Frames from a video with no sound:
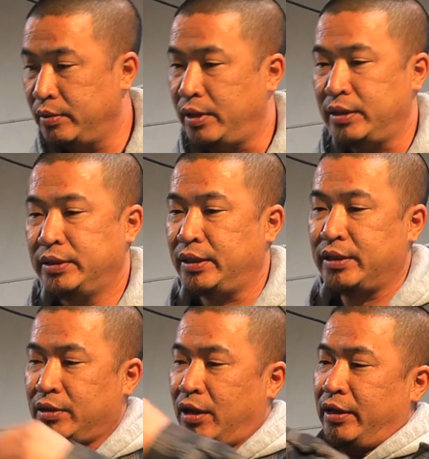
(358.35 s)
That's it,
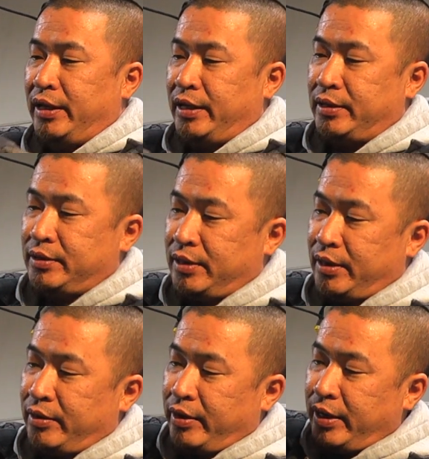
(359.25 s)
that's all it needs.
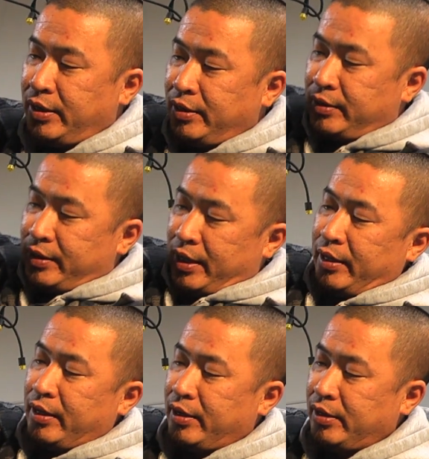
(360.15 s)
And here,
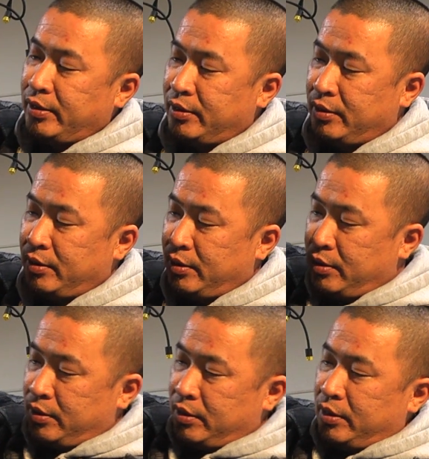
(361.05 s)
tighten here,
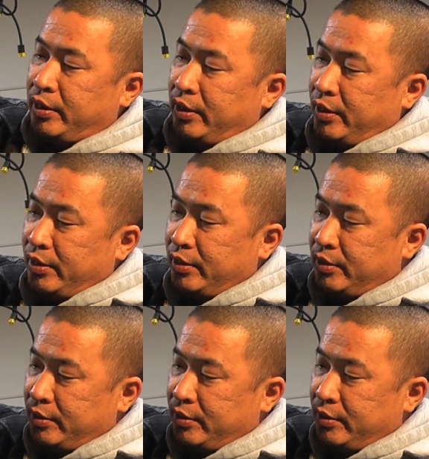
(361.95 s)
here,